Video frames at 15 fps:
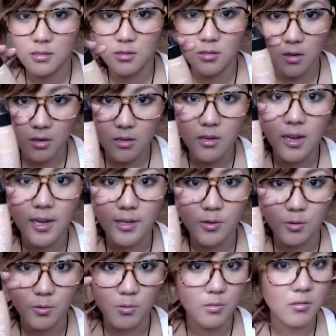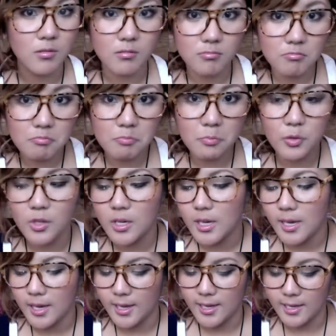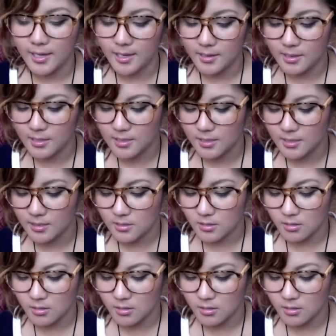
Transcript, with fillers: Teinte Idole, and this is